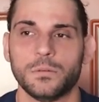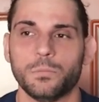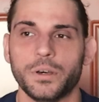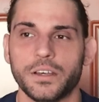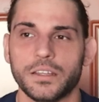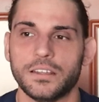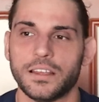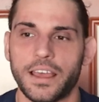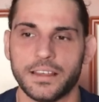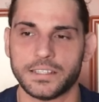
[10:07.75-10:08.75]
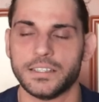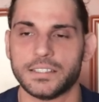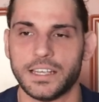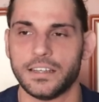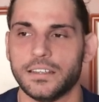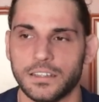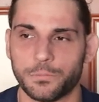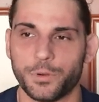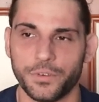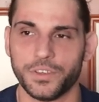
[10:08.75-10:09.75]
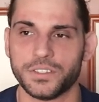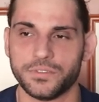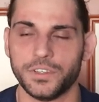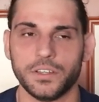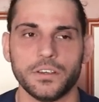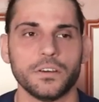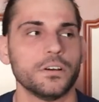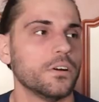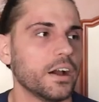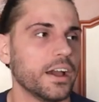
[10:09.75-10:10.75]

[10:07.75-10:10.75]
But as I said in a previous video,